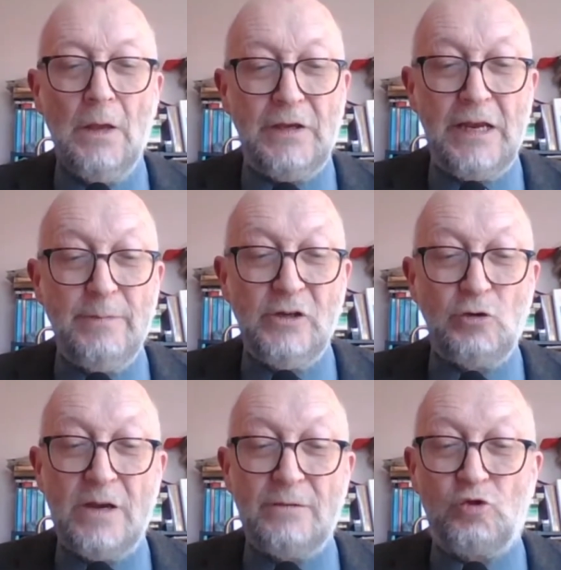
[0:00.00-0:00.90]
The
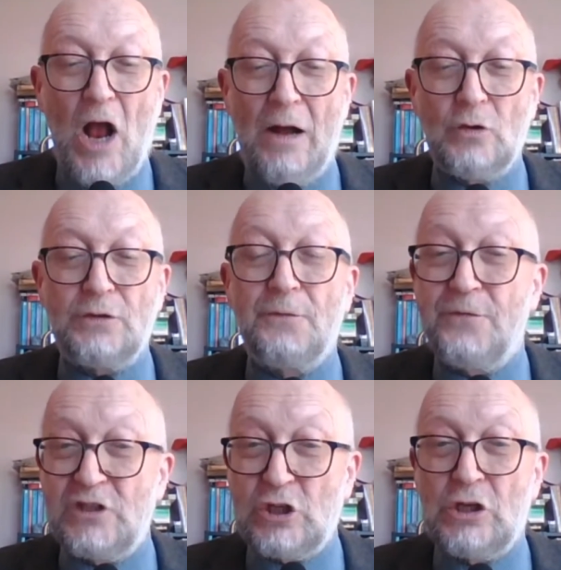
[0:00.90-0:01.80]
imagery of drought,
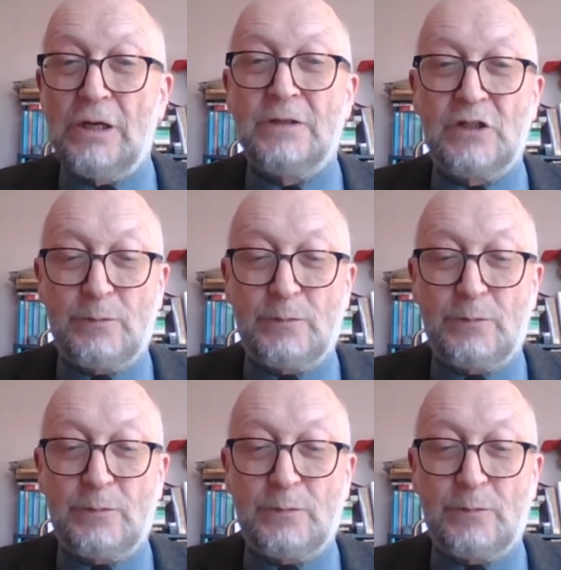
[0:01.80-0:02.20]
physical and